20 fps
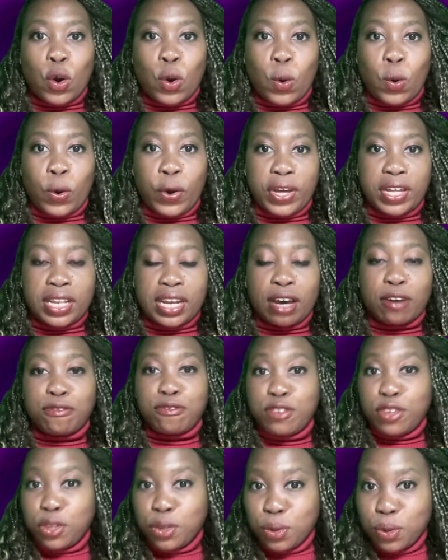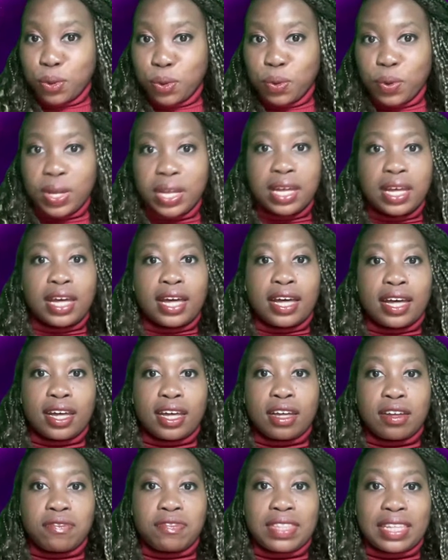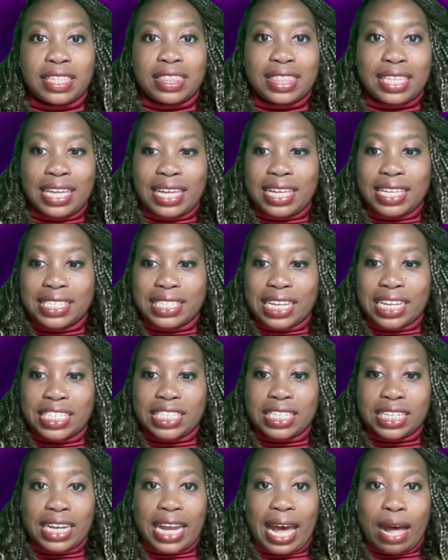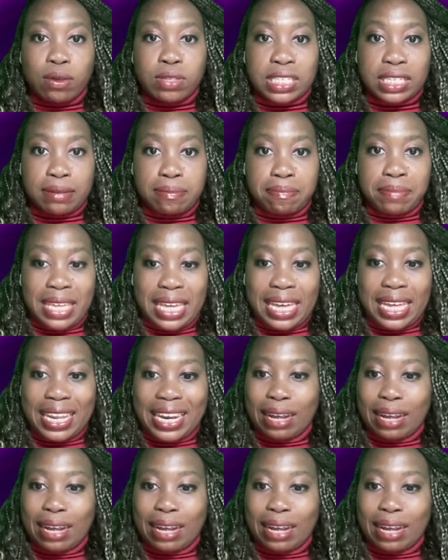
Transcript: on a few of the things that stood out to me,